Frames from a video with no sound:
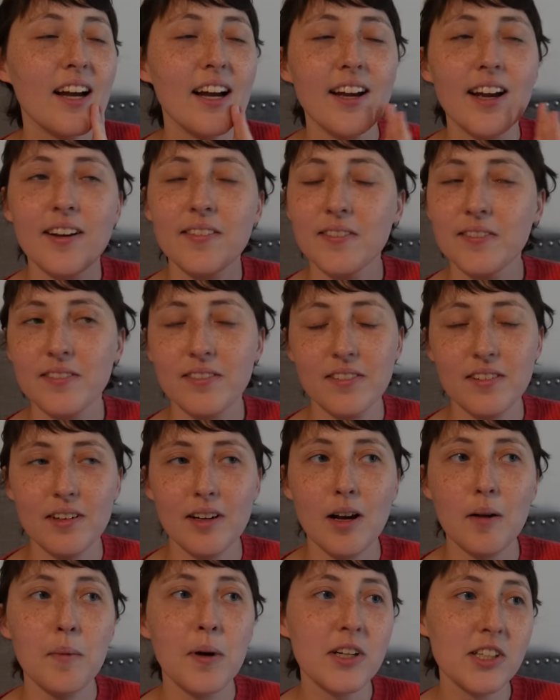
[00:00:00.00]
have
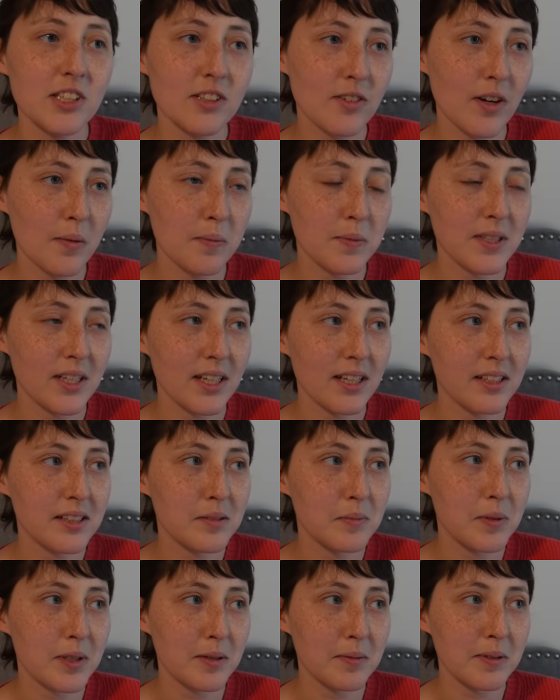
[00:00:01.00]
a bunch of
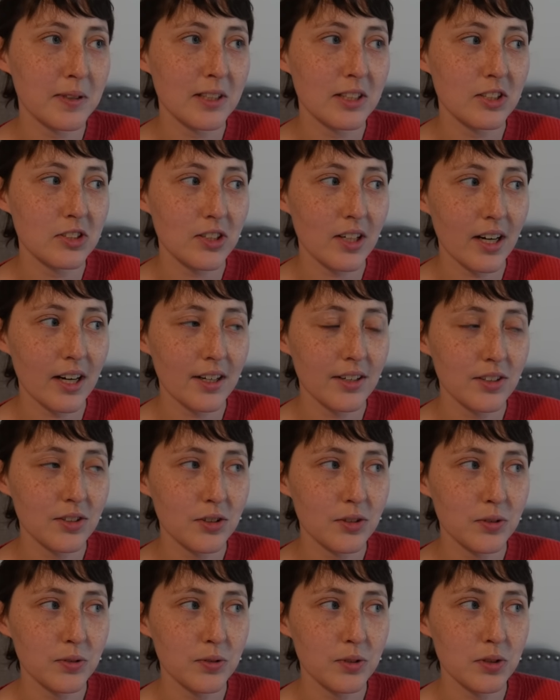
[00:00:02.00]
updates, but I'm gonna try
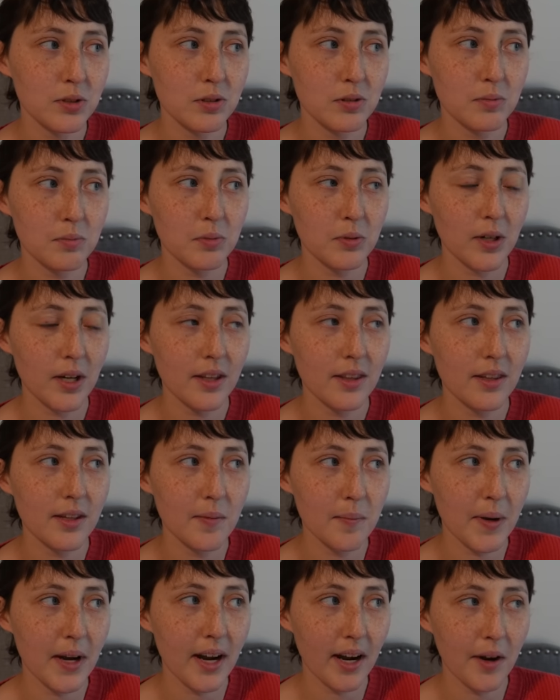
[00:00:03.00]
to spread
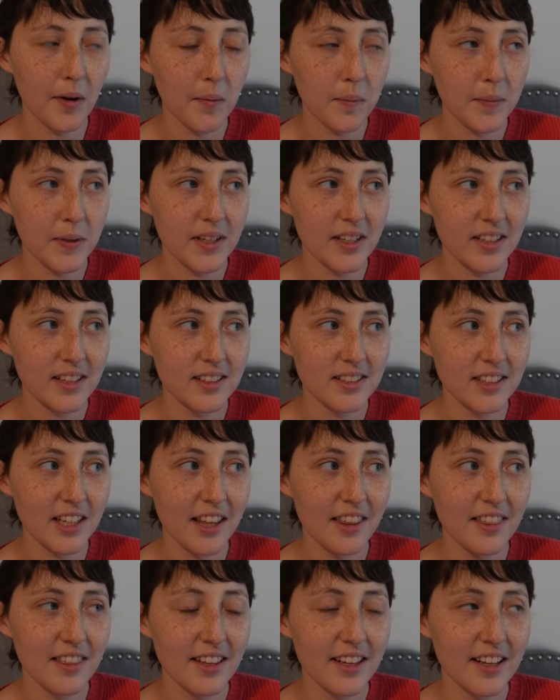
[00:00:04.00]
them out because I
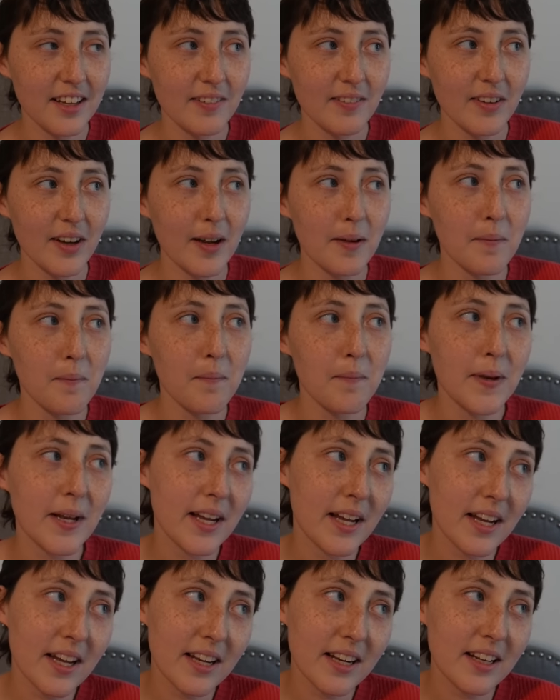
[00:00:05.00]
think if I
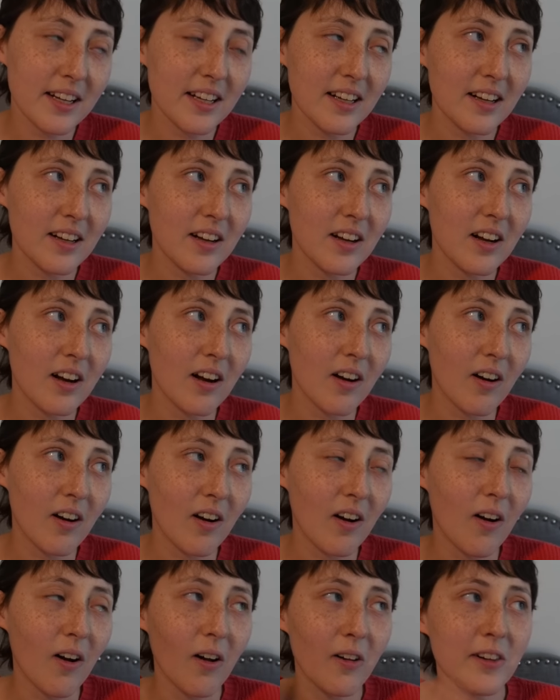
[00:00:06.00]
made
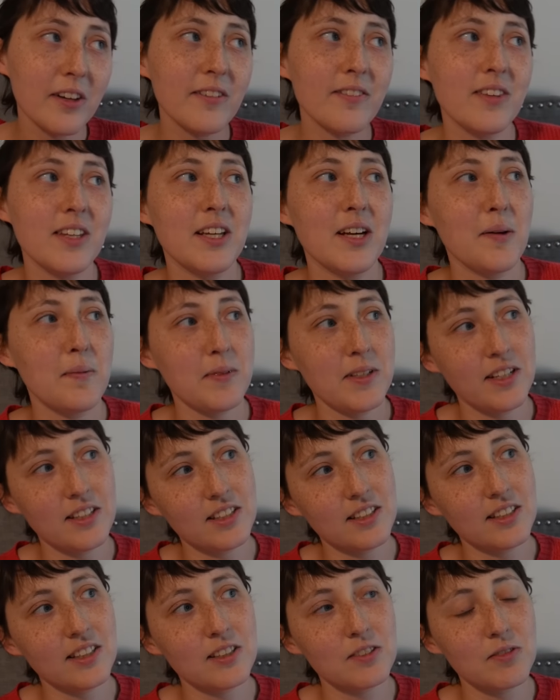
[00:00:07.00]
all of the
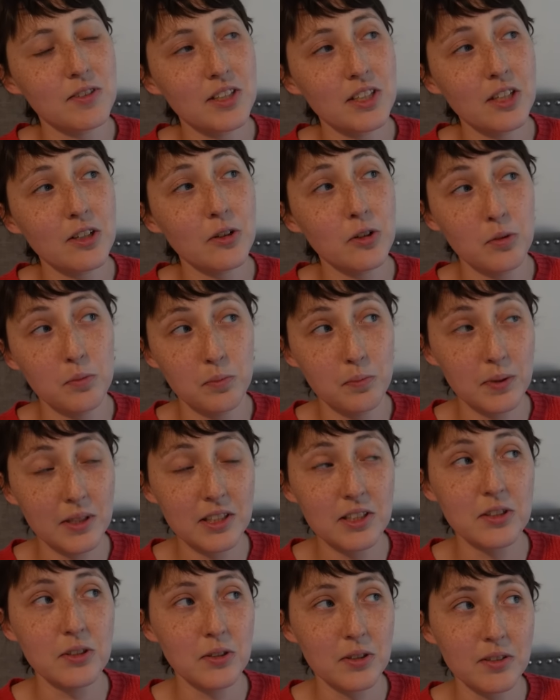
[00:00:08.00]
updates in this video, it would
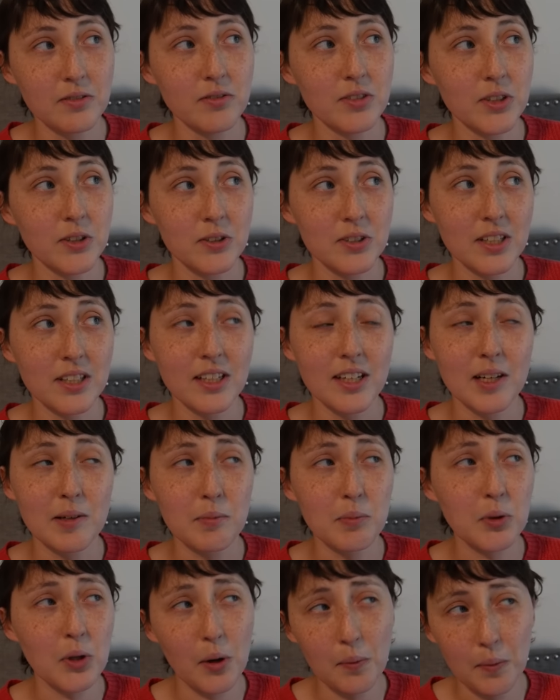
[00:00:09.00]
be too confusing,
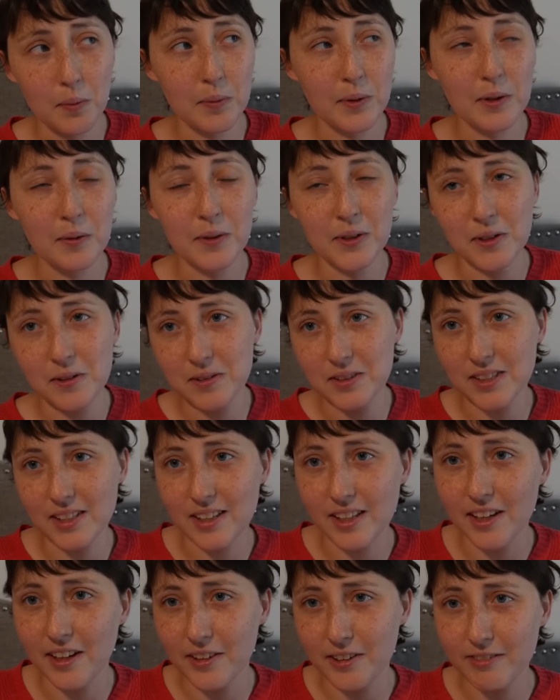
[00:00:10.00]
and probably when you see
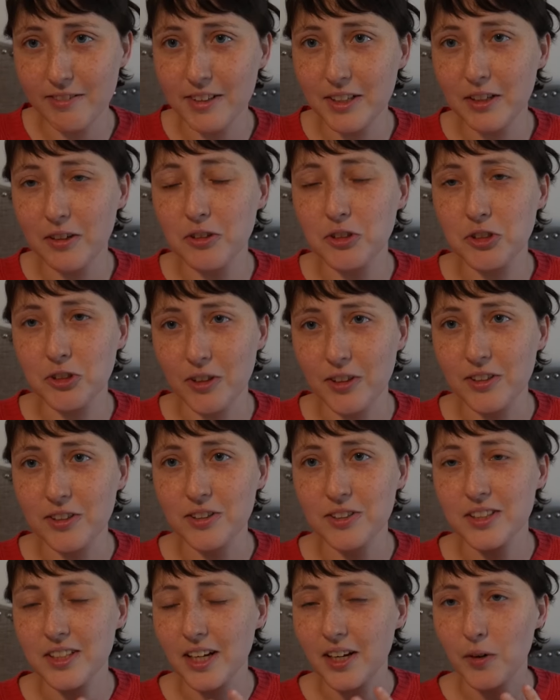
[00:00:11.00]
the other videos, you'll
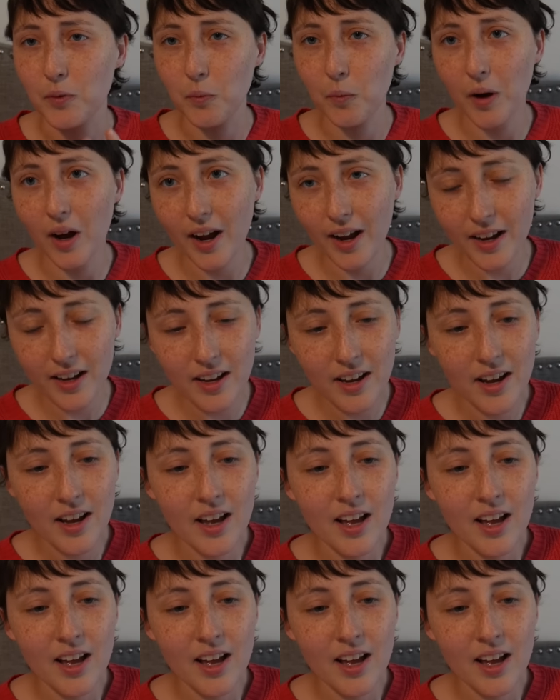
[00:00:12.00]
understand why.